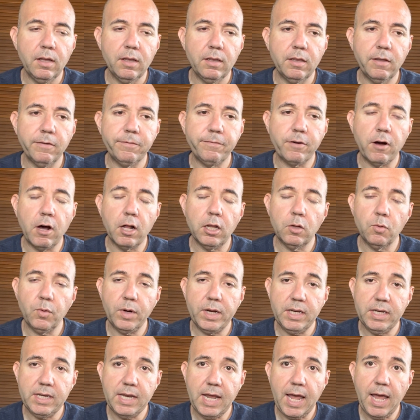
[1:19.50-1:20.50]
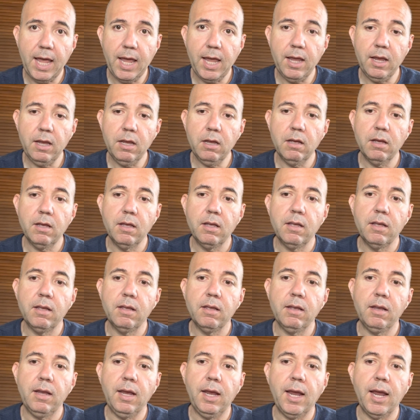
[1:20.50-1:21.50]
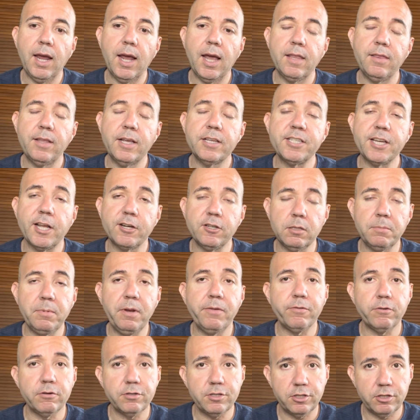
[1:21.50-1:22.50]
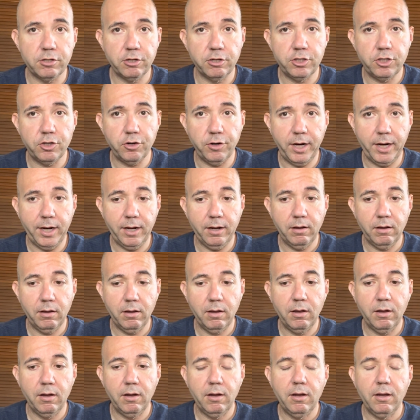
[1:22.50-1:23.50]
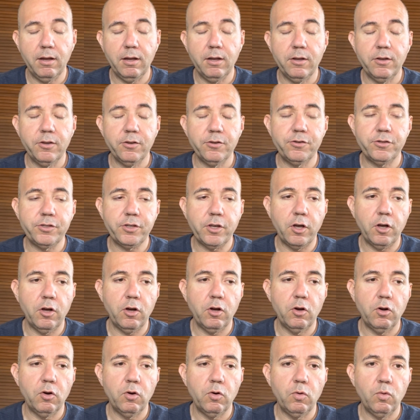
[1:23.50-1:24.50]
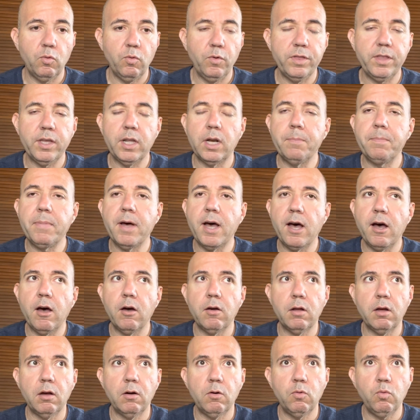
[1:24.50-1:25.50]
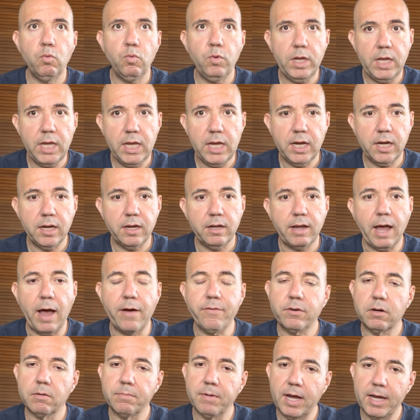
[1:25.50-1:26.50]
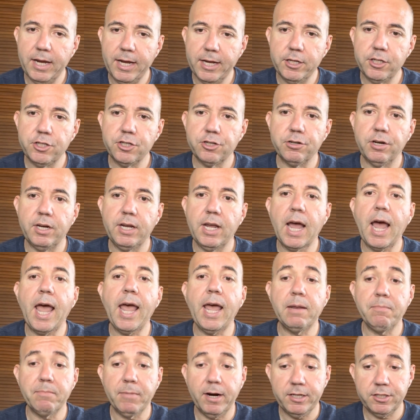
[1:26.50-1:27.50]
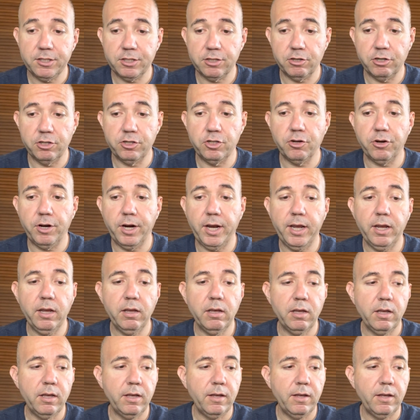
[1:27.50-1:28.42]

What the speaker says: the following day, and they scheduled me for surgery. So within about a week after my injury, I had my surgery,